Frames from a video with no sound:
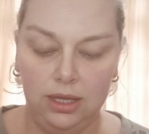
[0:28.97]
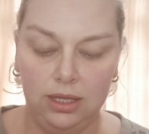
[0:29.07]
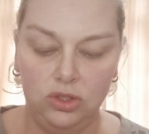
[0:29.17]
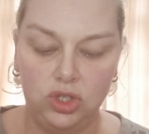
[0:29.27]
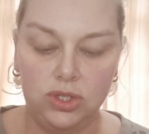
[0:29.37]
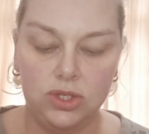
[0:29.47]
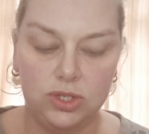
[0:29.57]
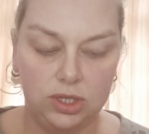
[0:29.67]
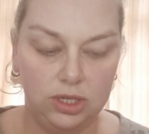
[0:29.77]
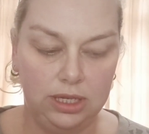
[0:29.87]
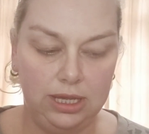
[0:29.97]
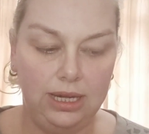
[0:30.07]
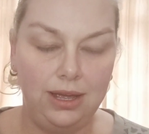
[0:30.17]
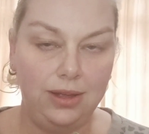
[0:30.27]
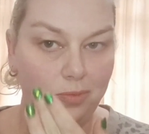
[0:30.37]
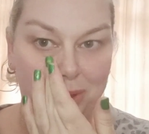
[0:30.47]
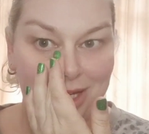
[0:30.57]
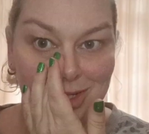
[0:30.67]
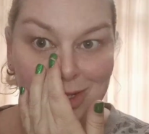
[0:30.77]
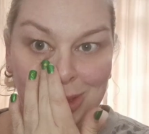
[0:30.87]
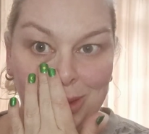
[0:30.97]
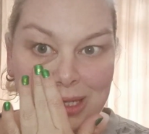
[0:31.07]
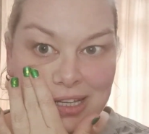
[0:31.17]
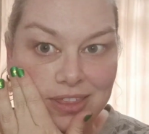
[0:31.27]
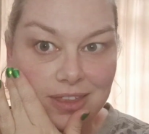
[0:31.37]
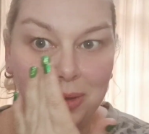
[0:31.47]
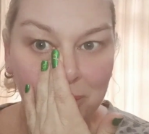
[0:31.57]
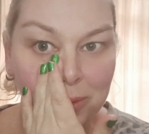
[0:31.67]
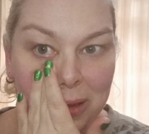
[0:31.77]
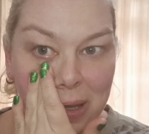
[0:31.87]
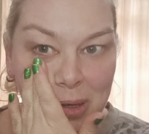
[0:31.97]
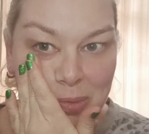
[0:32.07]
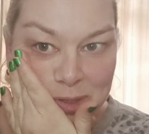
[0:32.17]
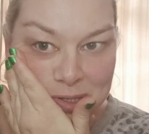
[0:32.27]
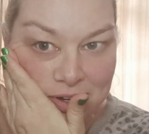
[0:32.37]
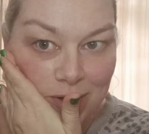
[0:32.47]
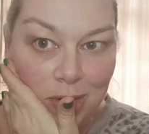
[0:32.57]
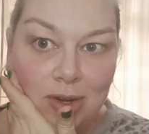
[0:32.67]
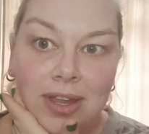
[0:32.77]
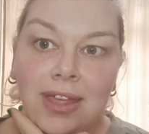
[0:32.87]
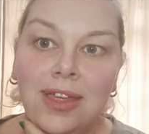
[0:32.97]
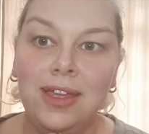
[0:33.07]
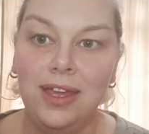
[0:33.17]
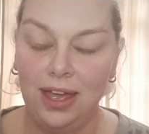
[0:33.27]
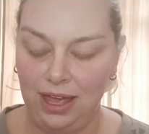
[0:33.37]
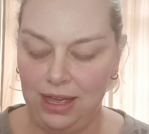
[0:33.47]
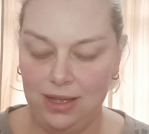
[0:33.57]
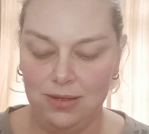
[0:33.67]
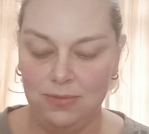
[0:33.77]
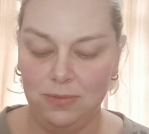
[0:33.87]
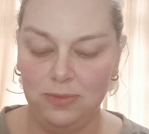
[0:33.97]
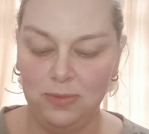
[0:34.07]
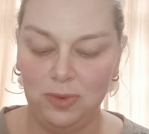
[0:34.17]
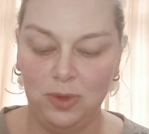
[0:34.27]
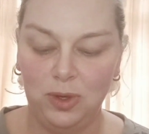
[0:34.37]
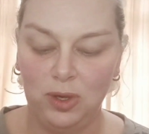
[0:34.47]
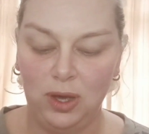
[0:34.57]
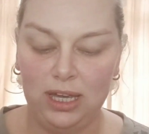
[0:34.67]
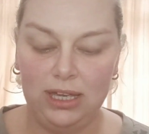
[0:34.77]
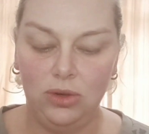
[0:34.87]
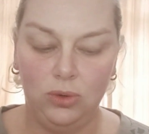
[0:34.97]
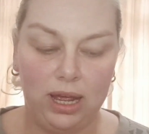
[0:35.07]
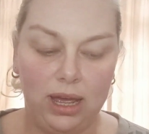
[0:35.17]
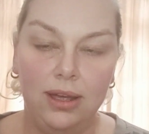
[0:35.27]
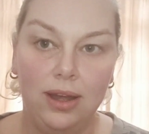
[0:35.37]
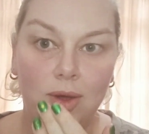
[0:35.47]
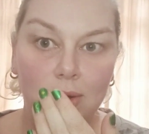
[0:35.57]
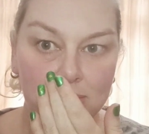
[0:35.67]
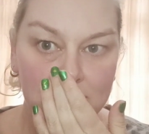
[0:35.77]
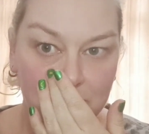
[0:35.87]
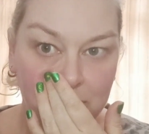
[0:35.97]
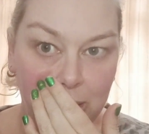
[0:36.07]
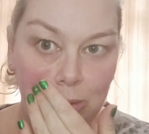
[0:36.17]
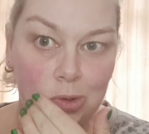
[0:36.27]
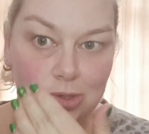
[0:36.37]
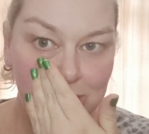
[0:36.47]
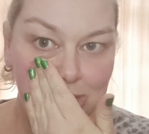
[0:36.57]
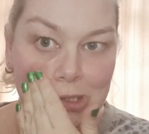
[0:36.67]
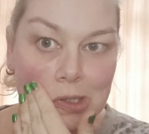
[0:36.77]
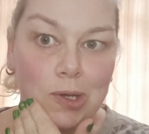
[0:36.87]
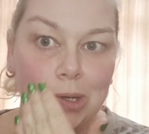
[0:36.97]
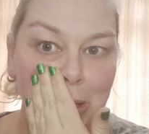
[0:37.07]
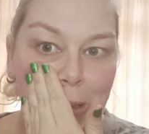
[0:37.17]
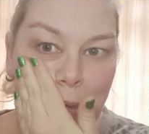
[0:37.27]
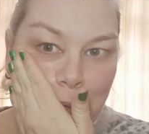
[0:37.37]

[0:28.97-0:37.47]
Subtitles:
just getting out of bed to do anything without my prosthetic on. I get caught out a lot when I want to,